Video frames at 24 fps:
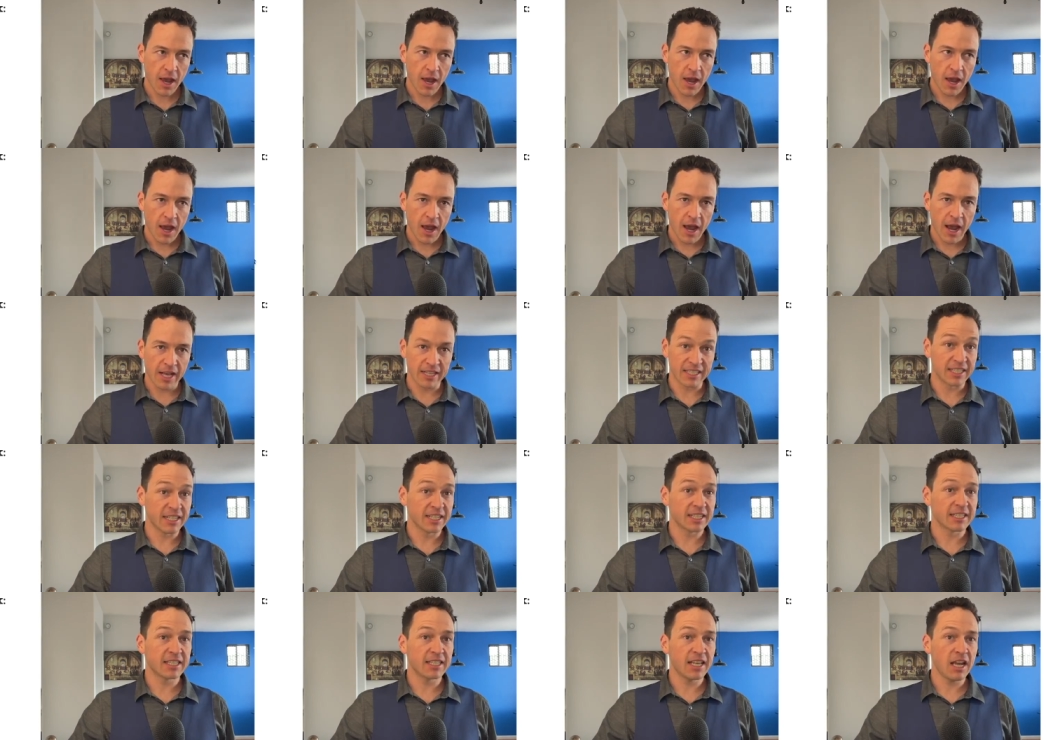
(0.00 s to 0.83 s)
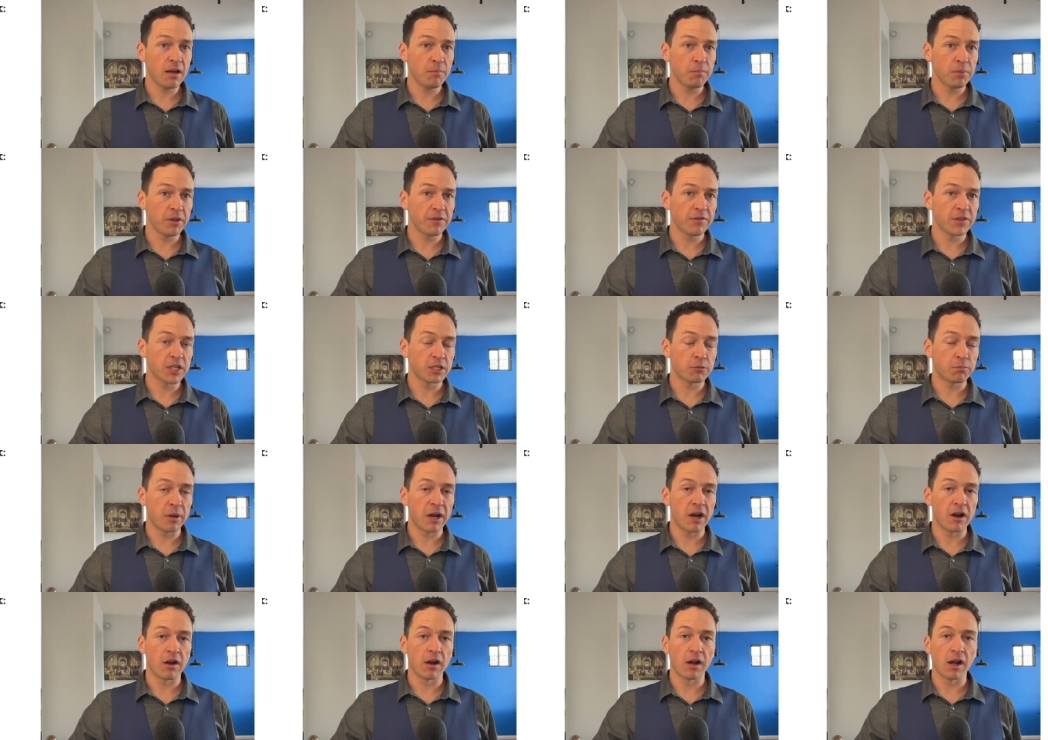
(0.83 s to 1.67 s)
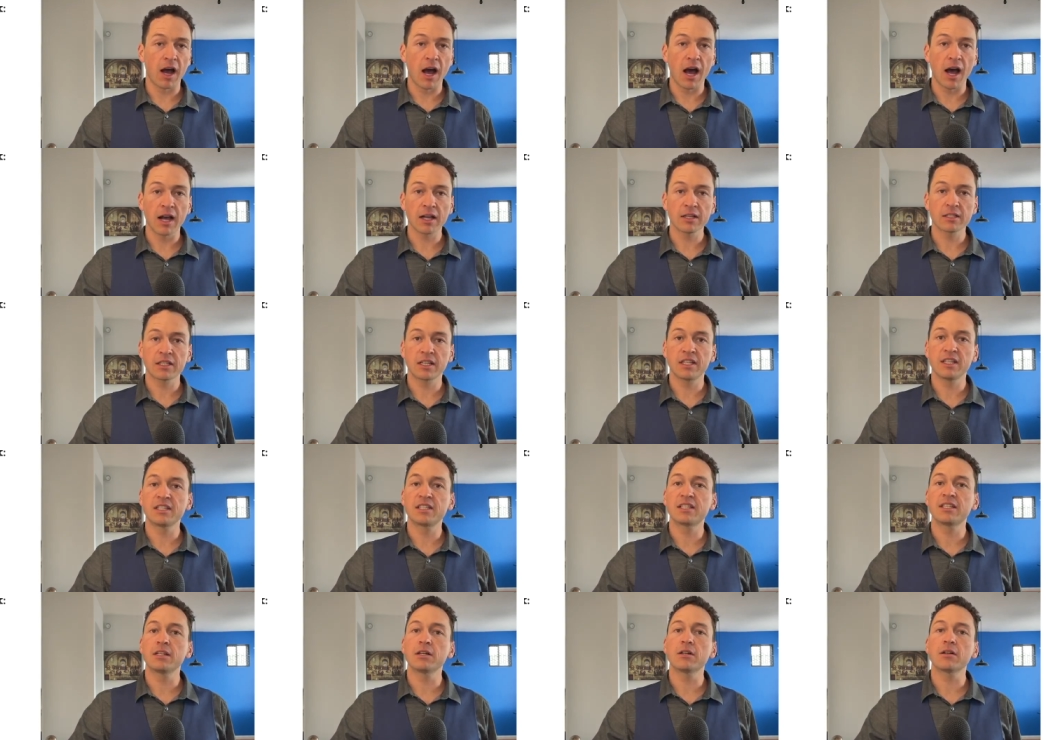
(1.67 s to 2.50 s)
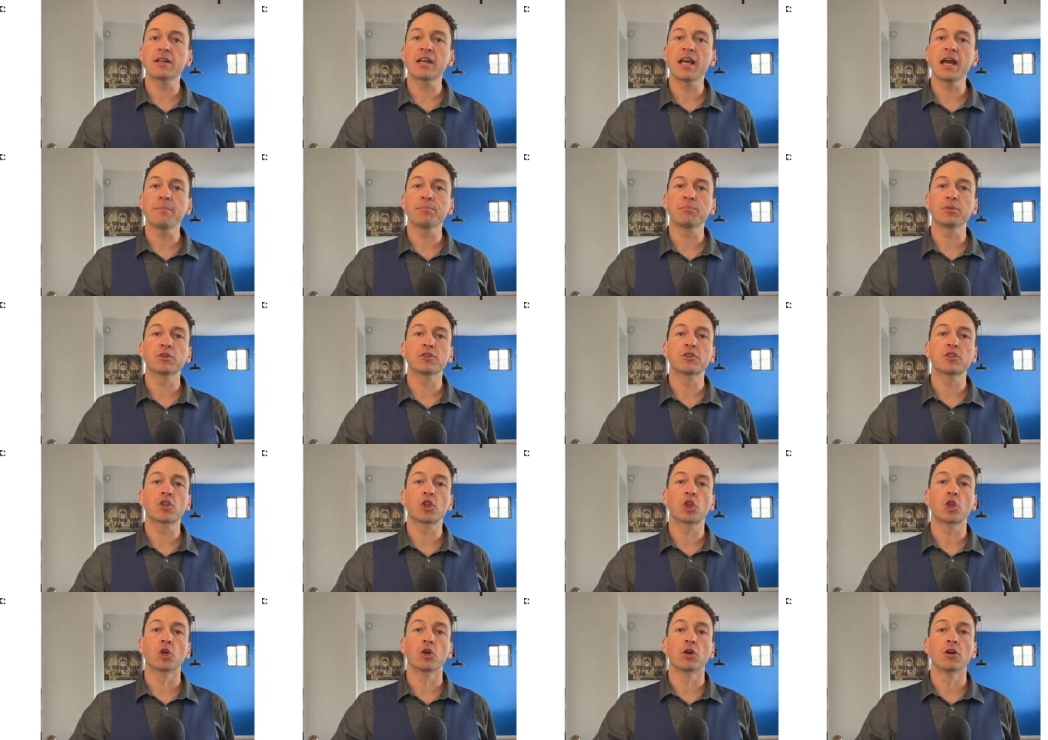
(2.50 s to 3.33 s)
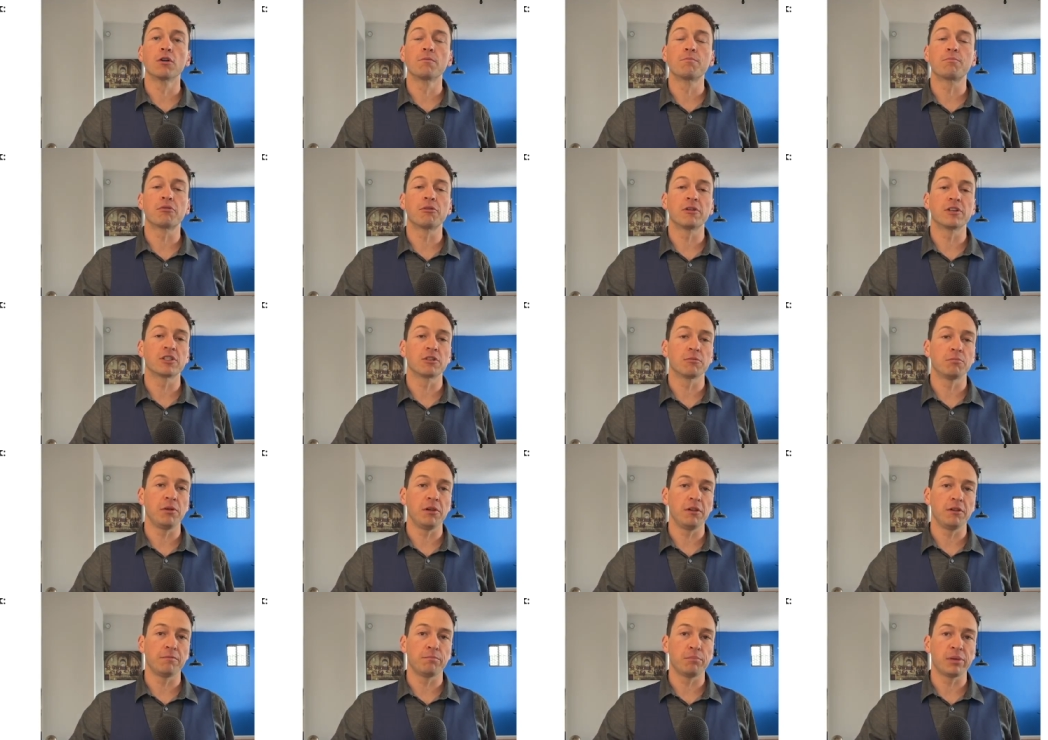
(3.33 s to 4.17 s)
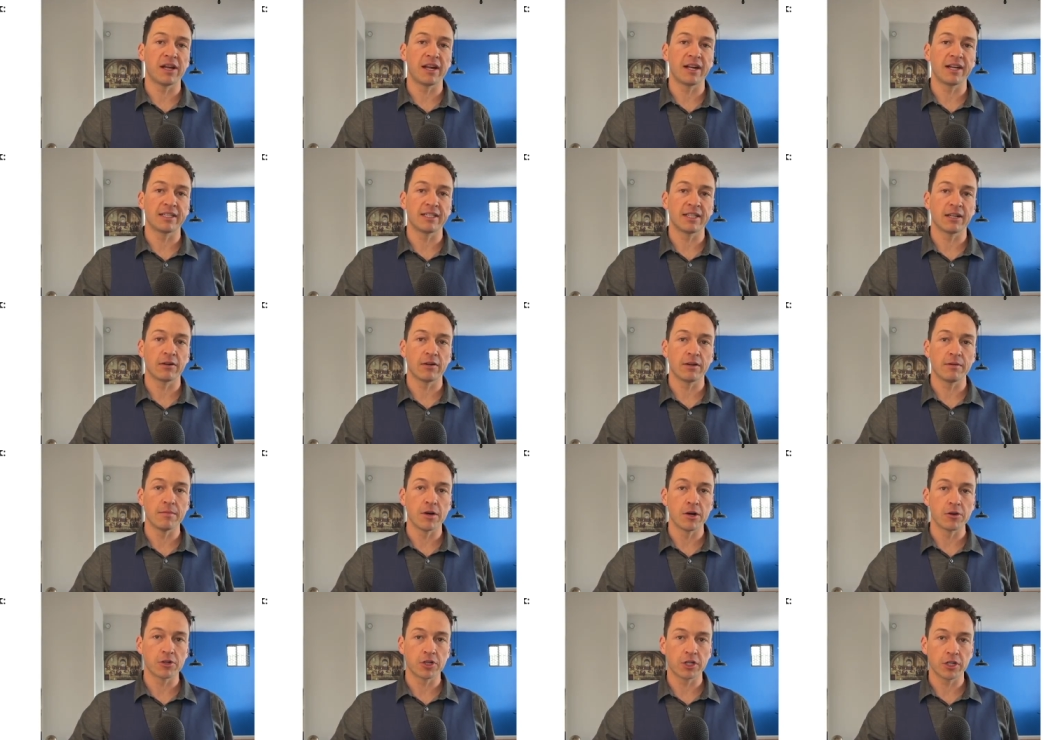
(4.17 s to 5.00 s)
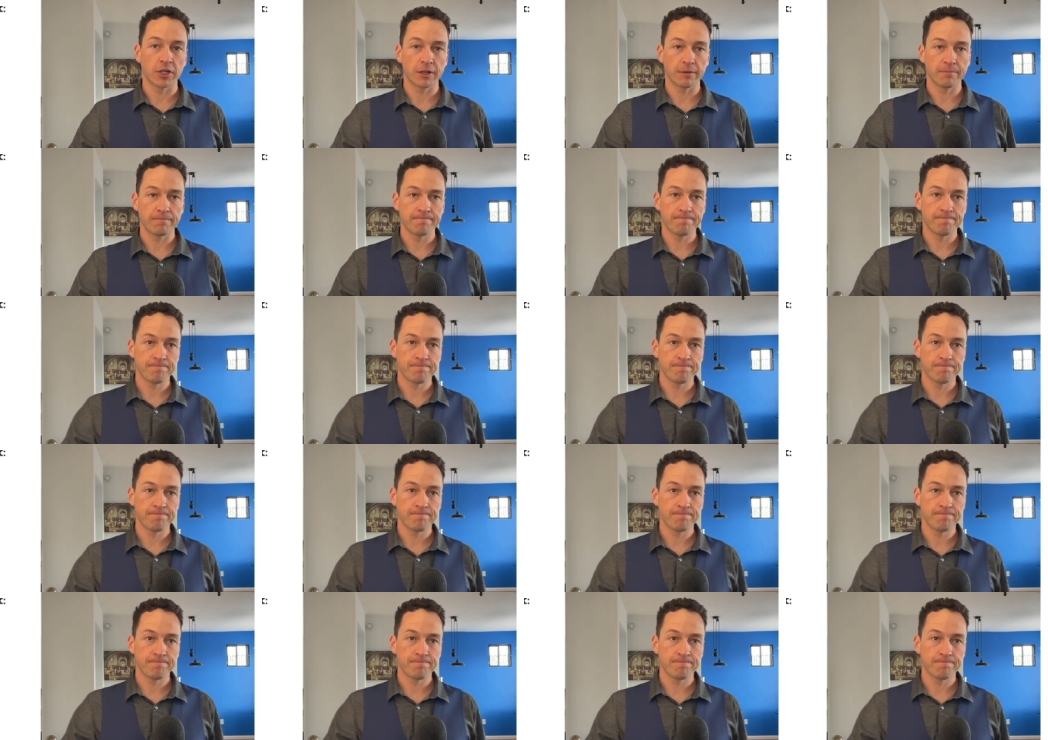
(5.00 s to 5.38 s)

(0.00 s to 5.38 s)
As an example of this paradox, consider Kepler's third principle of planetary motion.